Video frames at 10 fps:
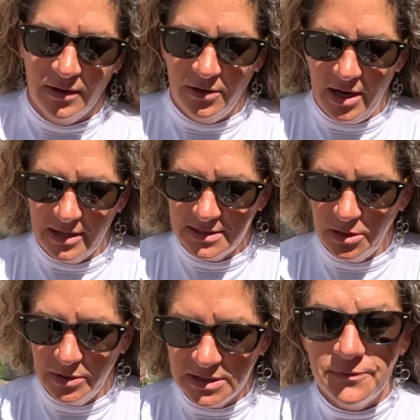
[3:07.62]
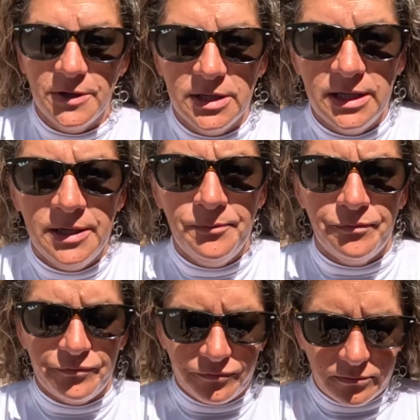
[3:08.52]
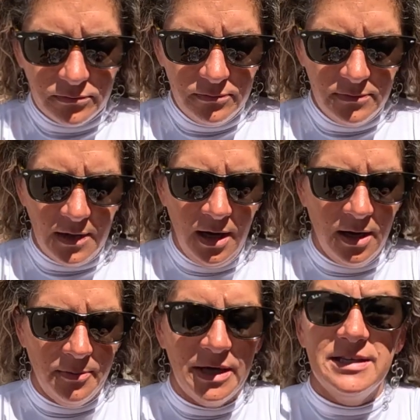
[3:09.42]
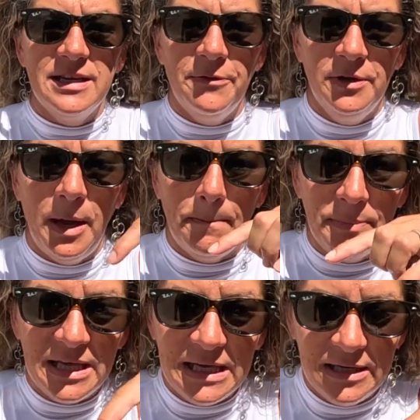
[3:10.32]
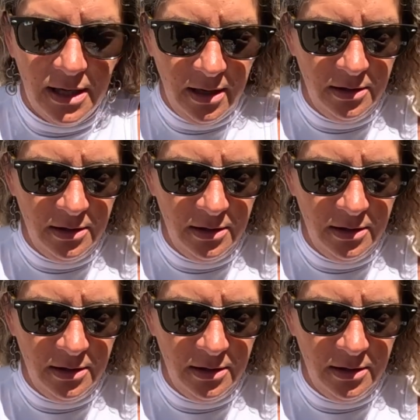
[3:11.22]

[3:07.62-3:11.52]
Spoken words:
Okay, so it's fully, it's definitely a pita,